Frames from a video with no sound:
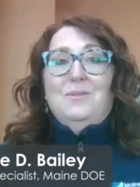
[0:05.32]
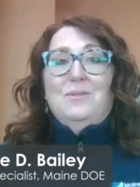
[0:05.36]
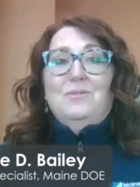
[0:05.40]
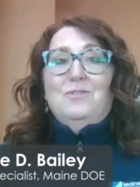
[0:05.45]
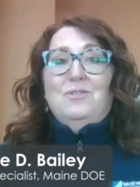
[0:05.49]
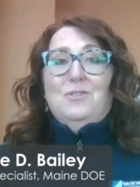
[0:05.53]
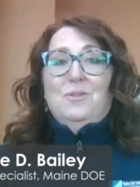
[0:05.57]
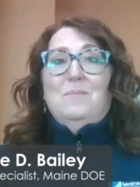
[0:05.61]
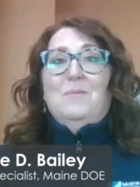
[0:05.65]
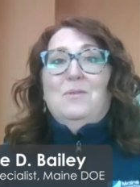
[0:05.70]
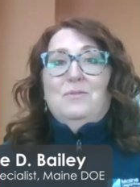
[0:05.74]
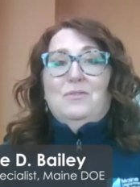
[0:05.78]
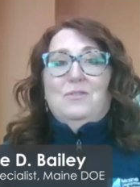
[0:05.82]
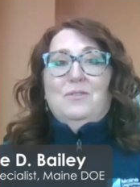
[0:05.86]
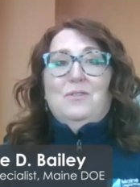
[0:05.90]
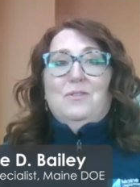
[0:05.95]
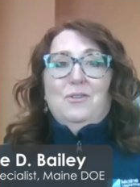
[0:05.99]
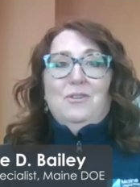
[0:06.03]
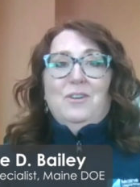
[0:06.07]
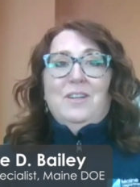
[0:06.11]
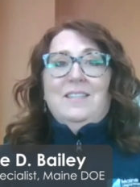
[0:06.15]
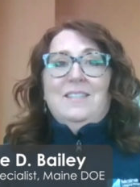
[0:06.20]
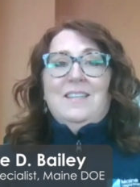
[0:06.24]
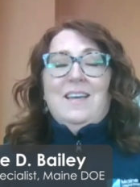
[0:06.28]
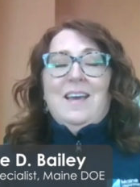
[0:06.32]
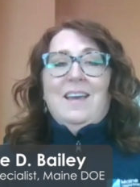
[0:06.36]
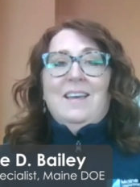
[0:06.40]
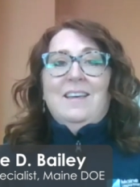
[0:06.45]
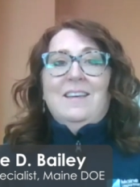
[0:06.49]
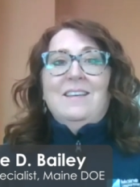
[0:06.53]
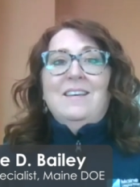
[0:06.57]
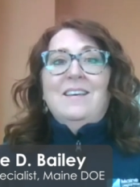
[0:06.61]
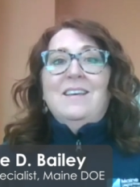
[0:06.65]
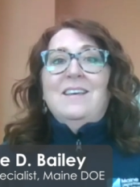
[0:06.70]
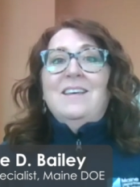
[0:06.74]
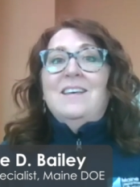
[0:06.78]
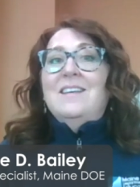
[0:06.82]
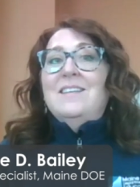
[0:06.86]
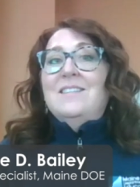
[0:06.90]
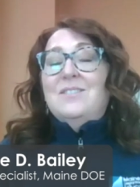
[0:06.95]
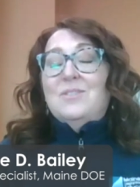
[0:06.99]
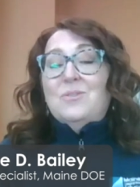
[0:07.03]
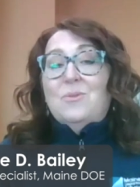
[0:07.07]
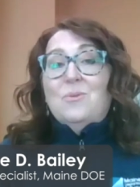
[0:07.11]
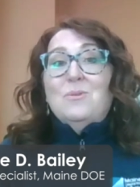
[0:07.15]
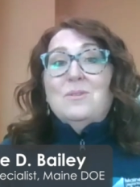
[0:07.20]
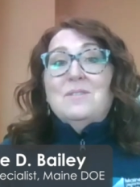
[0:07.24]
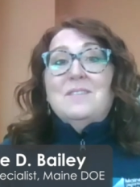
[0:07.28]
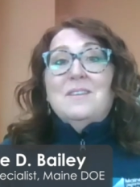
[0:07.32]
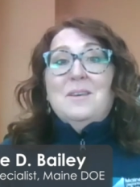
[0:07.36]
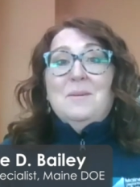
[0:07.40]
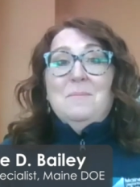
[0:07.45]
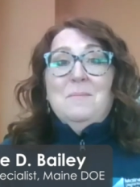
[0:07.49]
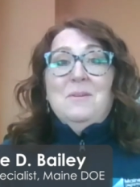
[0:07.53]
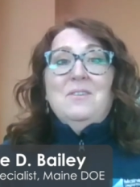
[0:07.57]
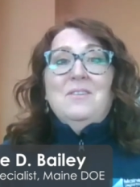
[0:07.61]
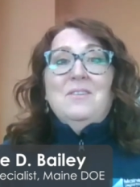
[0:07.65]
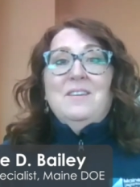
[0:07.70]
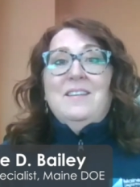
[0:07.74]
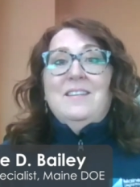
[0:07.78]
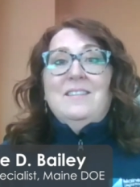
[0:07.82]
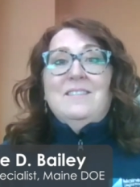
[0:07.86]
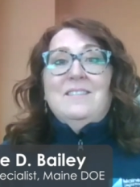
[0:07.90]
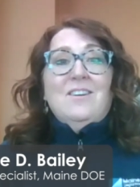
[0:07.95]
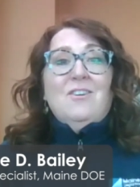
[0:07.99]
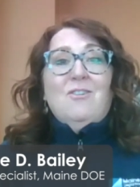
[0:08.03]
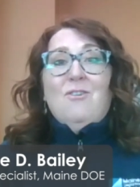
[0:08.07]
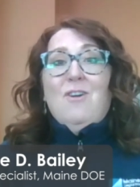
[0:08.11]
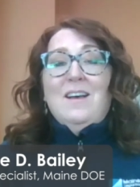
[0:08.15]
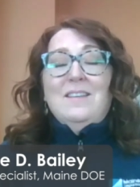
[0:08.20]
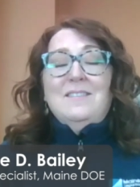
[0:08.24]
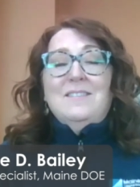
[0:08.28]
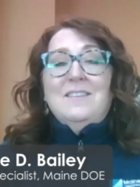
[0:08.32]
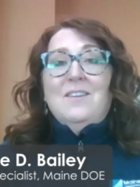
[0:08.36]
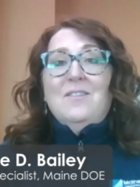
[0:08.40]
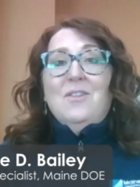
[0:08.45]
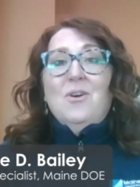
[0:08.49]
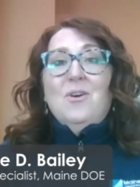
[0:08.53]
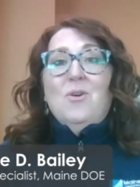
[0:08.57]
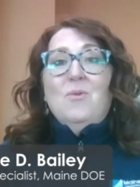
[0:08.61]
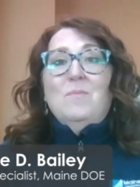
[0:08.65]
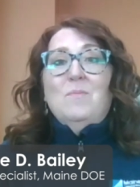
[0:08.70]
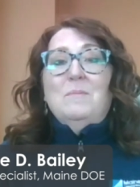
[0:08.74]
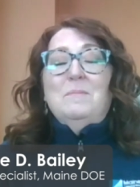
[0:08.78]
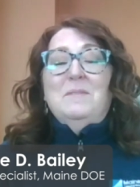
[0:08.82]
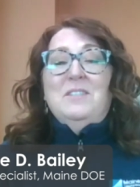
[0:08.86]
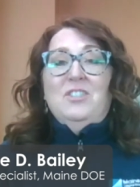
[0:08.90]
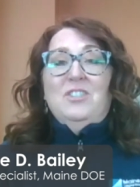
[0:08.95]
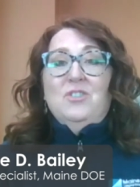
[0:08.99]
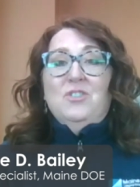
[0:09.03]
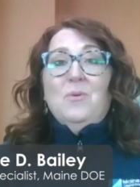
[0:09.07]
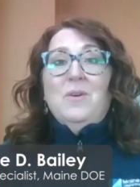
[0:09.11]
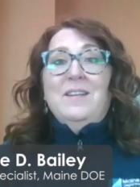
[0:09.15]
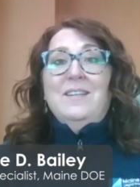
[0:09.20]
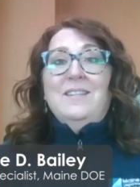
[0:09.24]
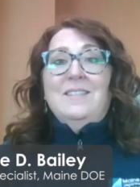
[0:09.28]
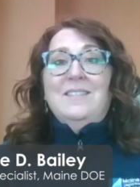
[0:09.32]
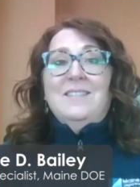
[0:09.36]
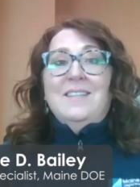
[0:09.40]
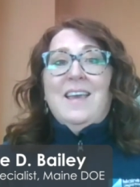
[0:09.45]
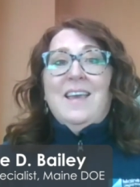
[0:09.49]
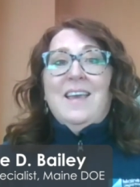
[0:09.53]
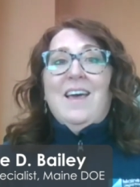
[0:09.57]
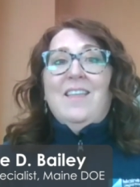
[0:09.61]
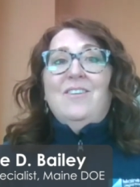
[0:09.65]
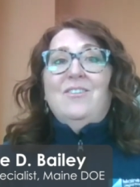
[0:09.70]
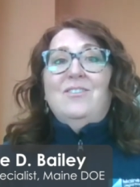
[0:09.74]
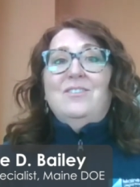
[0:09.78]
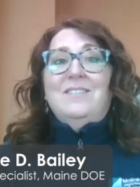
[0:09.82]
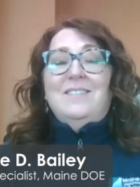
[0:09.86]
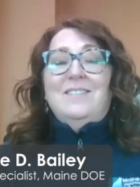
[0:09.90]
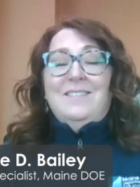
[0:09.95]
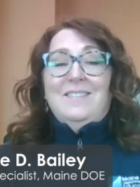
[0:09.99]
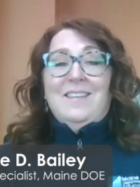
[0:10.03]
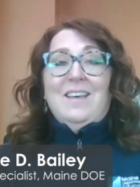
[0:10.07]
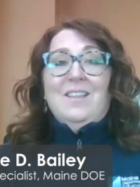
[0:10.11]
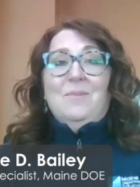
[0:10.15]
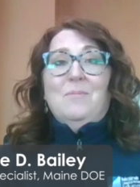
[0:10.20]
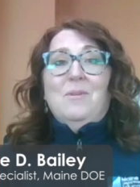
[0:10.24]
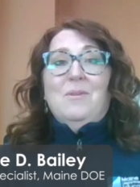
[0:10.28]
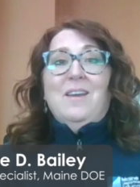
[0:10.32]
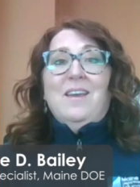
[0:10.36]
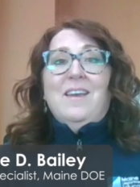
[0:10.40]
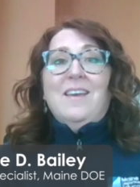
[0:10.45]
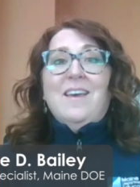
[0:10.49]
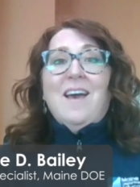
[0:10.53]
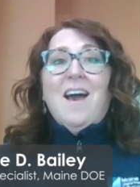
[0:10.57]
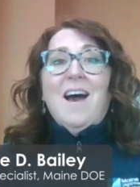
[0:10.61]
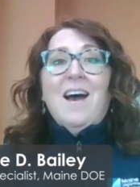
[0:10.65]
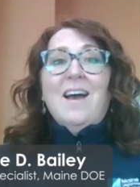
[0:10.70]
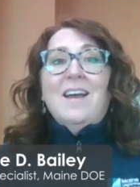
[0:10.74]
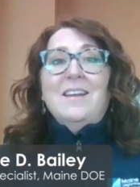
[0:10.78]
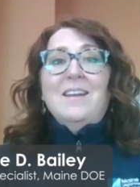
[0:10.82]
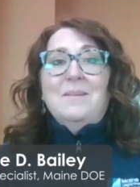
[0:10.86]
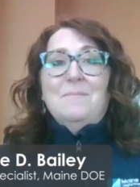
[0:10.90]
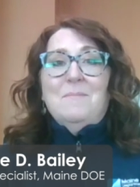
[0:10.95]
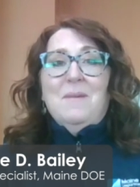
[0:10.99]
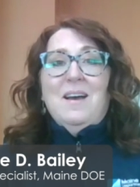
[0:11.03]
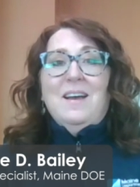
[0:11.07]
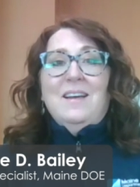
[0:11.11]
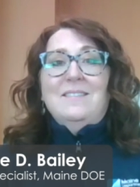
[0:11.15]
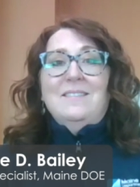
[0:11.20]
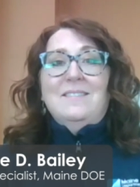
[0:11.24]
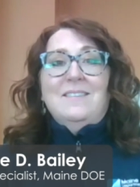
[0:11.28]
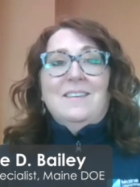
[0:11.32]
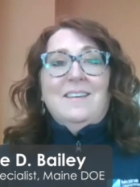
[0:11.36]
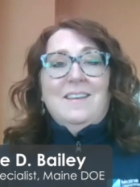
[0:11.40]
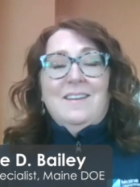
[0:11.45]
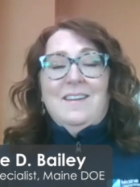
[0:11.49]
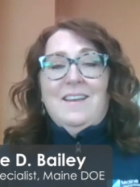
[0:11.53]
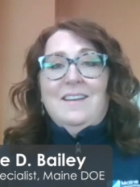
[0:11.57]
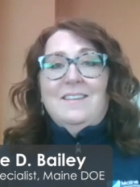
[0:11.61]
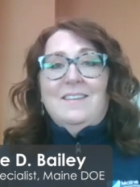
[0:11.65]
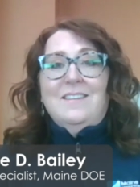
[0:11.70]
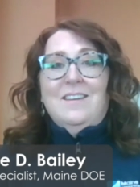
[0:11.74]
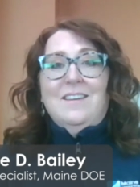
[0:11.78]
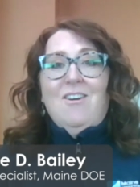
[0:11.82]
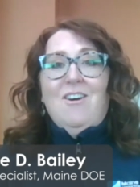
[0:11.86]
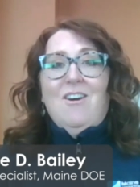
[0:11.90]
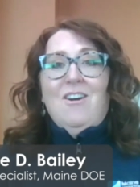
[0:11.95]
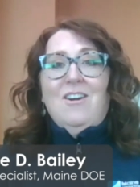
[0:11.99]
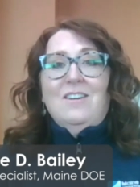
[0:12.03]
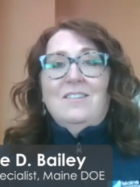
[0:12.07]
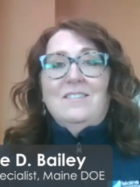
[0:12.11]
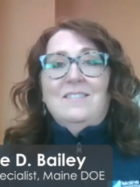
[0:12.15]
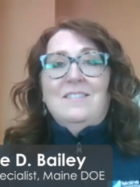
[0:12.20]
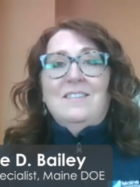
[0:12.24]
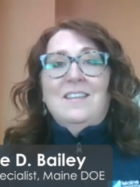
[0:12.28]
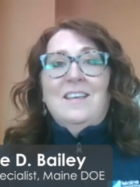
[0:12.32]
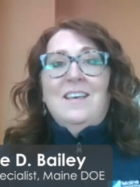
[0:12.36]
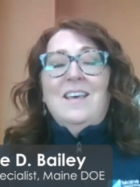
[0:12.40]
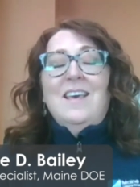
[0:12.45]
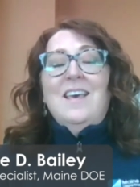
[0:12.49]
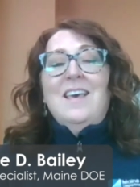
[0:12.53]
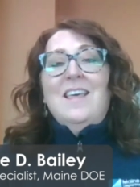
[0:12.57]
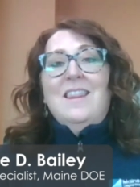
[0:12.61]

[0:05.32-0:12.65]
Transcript: Social Emotional Learning Day. Schools and communities across the globe will be joining together to celebrate kind minds and connecting hearts.